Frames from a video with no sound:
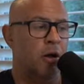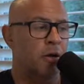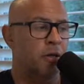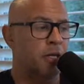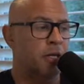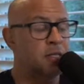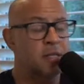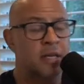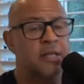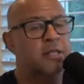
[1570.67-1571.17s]

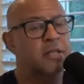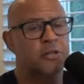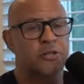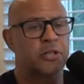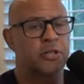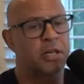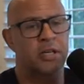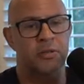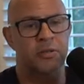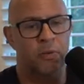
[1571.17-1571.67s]
There's no
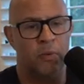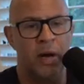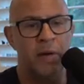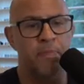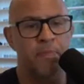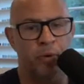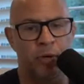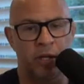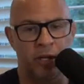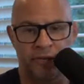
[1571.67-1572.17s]
such thing as a
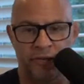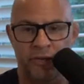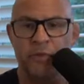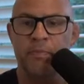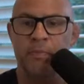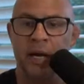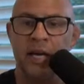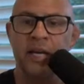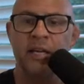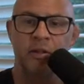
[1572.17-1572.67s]
weight bully. If
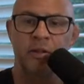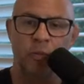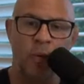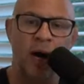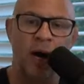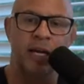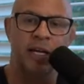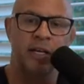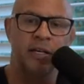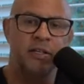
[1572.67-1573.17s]
you make the
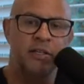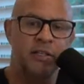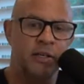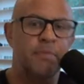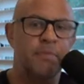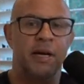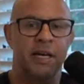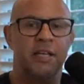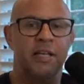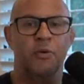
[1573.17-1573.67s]
weight,
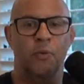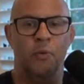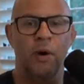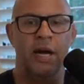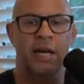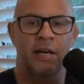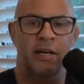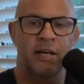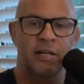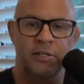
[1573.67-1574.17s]
you make the
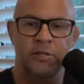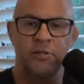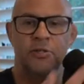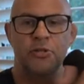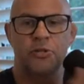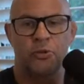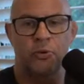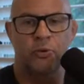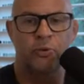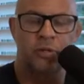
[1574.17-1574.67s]
weight. As you
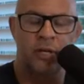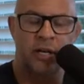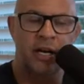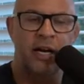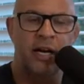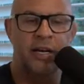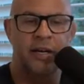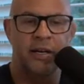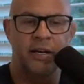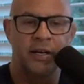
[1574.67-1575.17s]
just saw
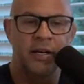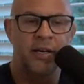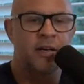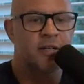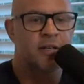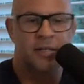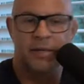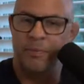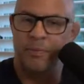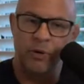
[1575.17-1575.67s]
today,
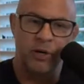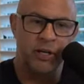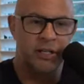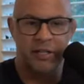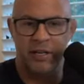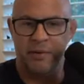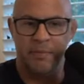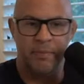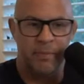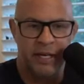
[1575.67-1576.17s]
somebody
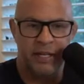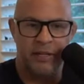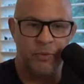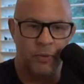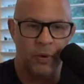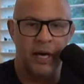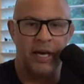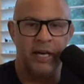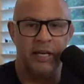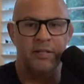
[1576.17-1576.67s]
didn't make the
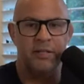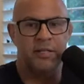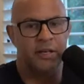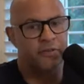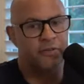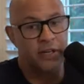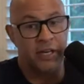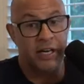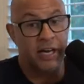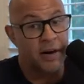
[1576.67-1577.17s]
weight. So
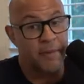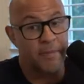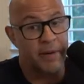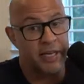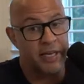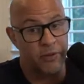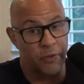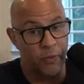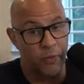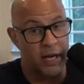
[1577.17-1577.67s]
if you can't
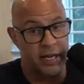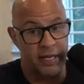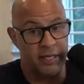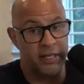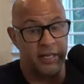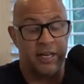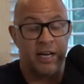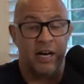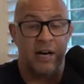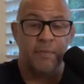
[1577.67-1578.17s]
make the weight,
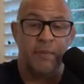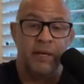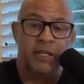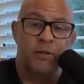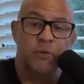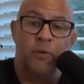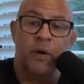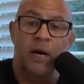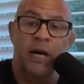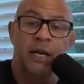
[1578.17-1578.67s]
you can't
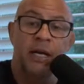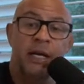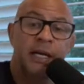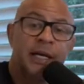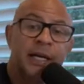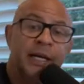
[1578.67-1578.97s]
make the weight.